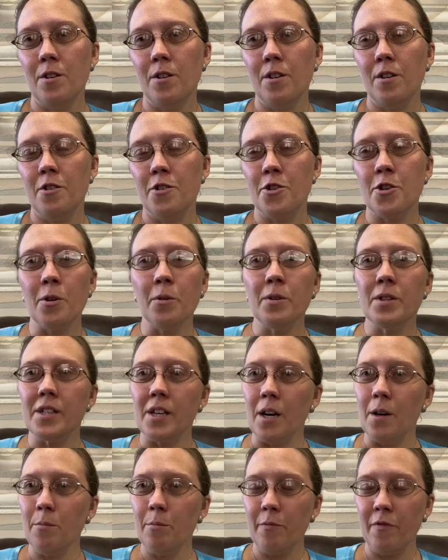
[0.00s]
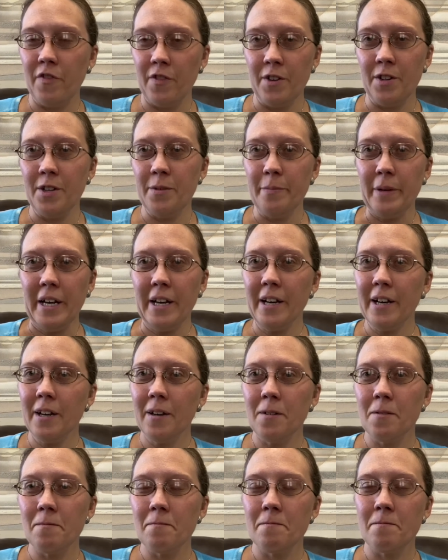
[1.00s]
shows up for the meeting
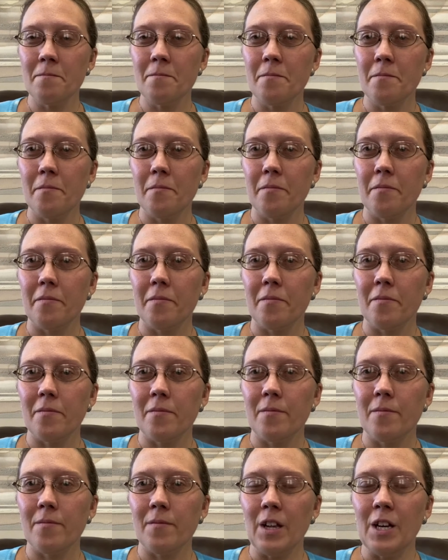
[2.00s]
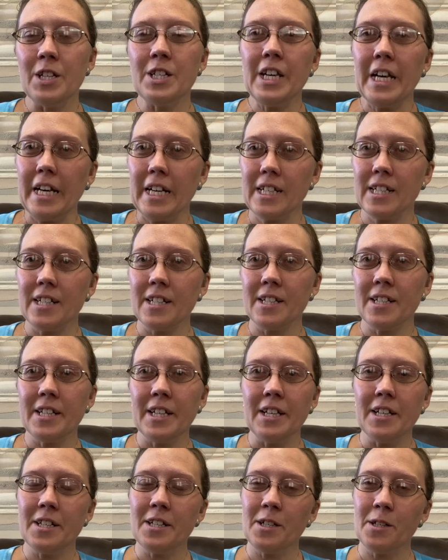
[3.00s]
and takes a
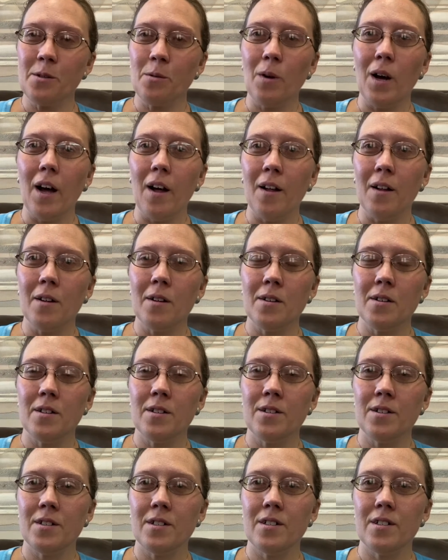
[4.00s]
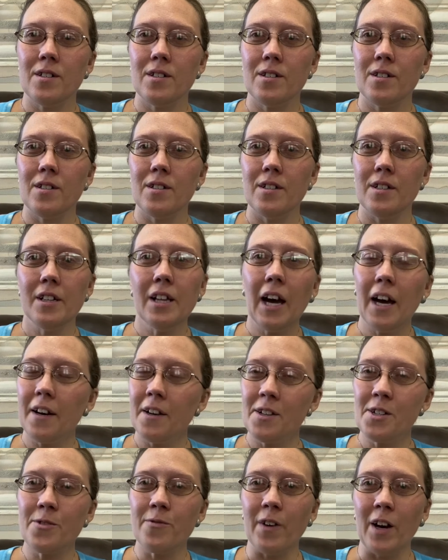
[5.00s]
seat as well. And that
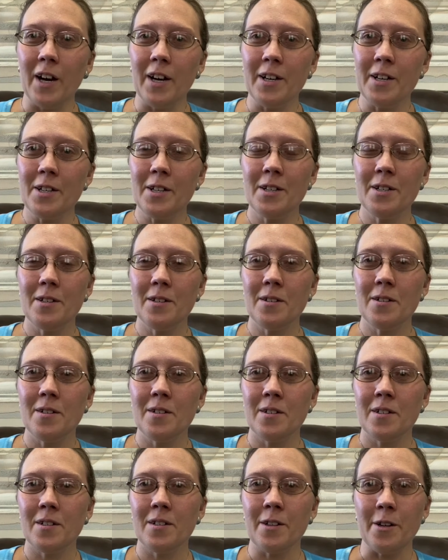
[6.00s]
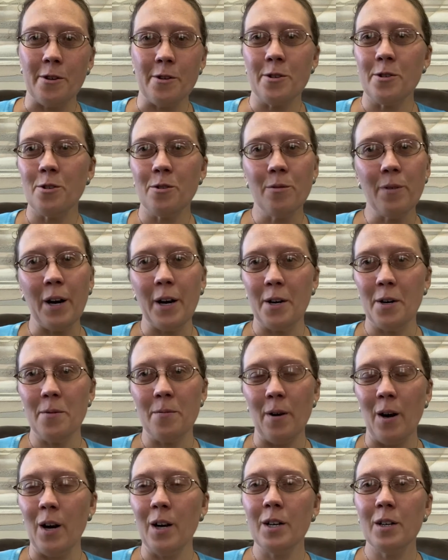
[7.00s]
is fine. There's no right or
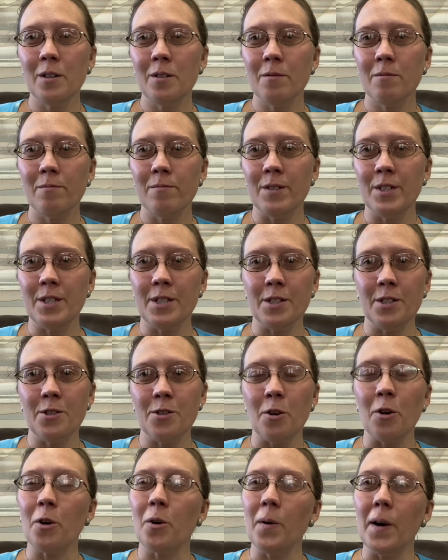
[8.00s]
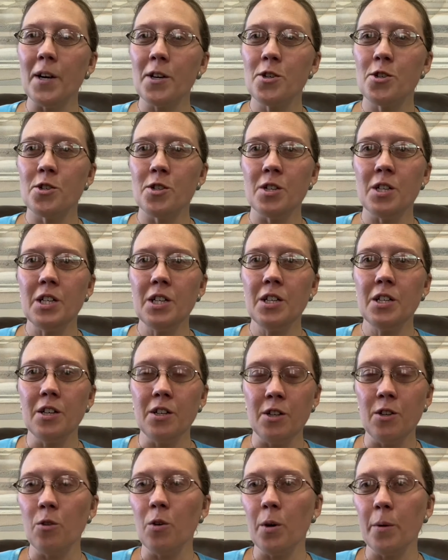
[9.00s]
wrong. This is your question in
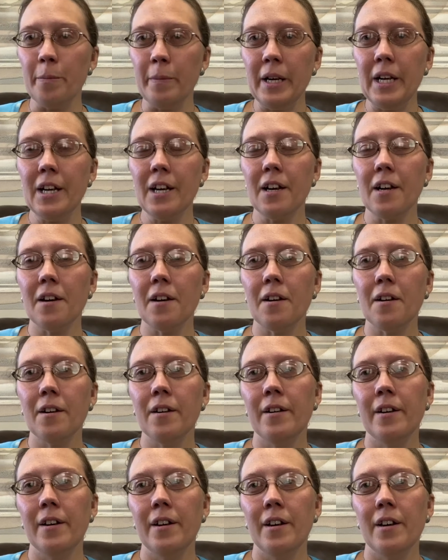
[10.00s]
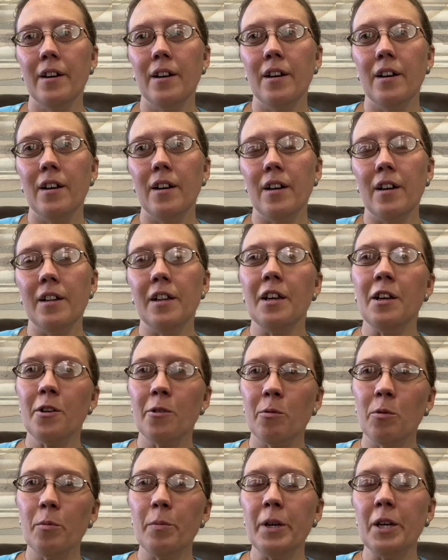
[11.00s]
your meeting, and these
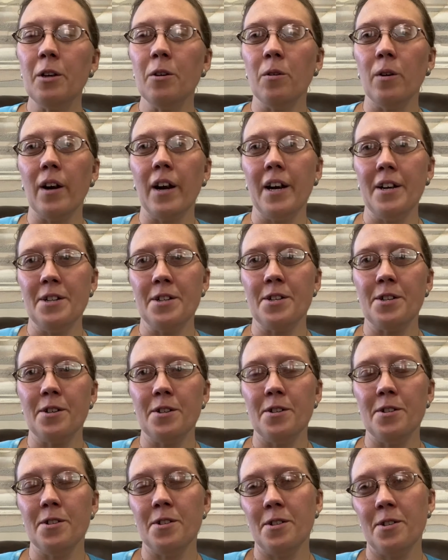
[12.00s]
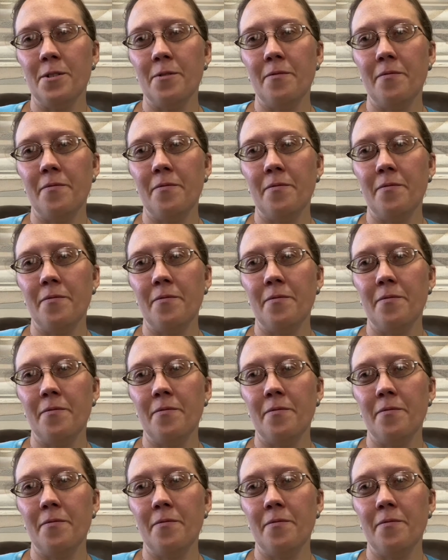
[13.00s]
will be your answers.